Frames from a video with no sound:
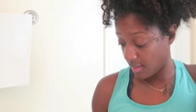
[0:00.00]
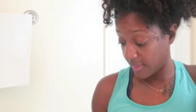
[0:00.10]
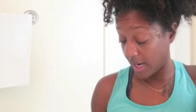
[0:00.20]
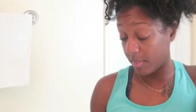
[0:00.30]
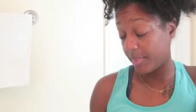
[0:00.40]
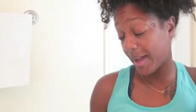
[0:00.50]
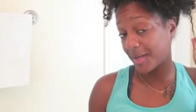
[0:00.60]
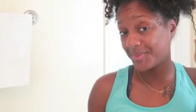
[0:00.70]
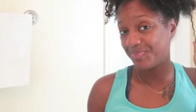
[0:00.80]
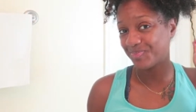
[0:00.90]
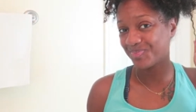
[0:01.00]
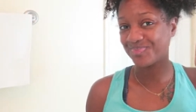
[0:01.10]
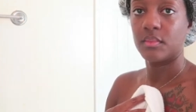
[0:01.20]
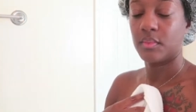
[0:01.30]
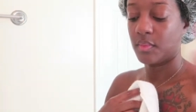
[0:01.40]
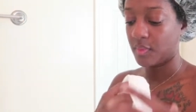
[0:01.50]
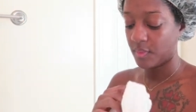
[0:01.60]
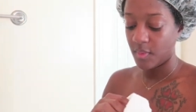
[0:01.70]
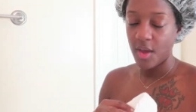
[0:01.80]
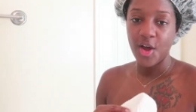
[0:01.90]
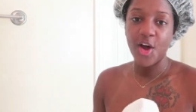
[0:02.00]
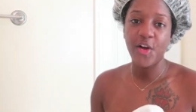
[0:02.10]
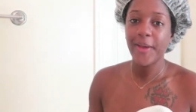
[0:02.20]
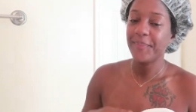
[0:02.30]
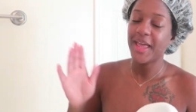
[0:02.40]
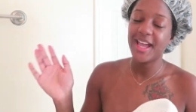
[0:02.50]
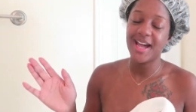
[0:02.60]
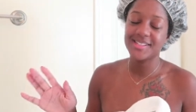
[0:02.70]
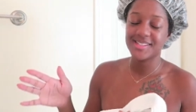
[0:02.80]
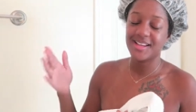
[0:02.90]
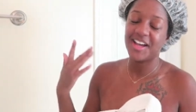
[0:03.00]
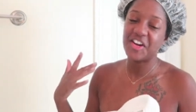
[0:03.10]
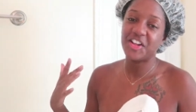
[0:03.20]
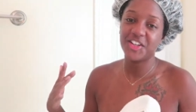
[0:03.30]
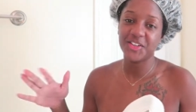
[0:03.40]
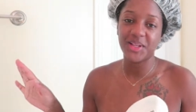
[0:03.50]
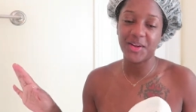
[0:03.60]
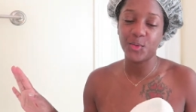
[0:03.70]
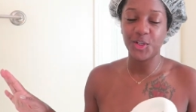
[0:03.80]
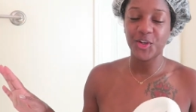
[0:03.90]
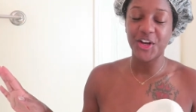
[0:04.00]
then I'll be back. Okay, hey guys. I know I look like really